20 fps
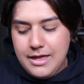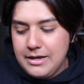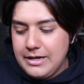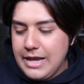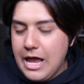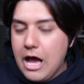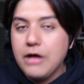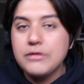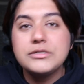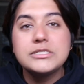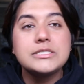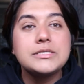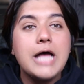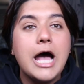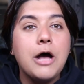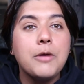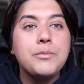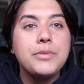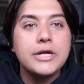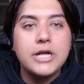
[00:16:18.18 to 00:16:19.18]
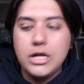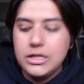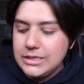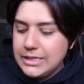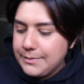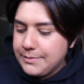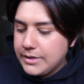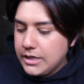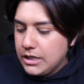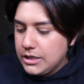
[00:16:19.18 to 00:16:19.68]
Now I'll put on
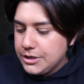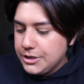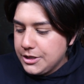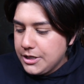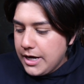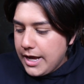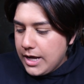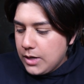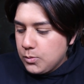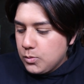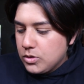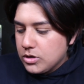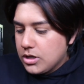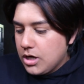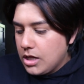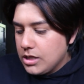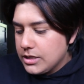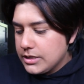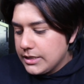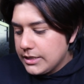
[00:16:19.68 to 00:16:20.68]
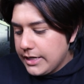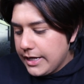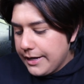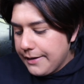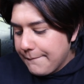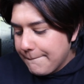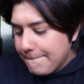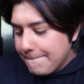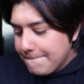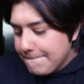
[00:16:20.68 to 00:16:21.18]
lip color and we'll call it a day.
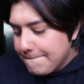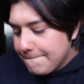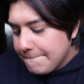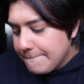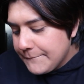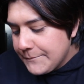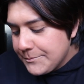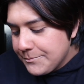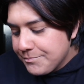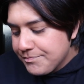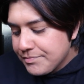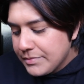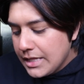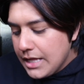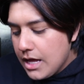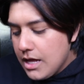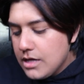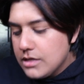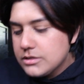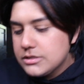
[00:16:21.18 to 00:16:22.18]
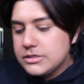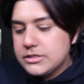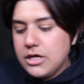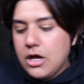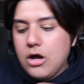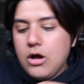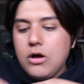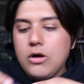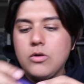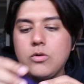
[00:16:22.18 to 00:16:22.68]

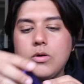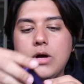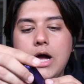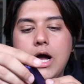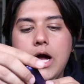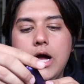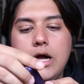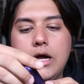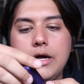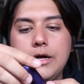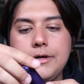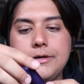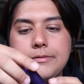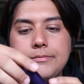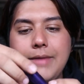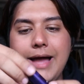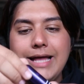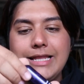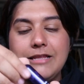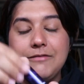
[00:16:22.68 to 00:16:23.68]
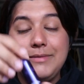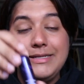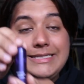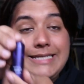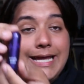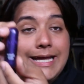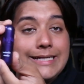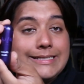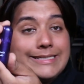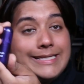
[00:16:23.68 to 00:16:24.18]
So, I love
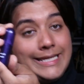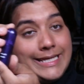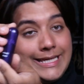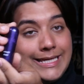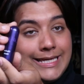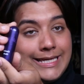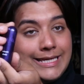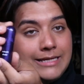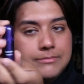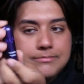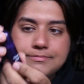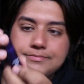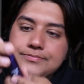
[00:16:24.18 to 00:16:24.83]
BTS.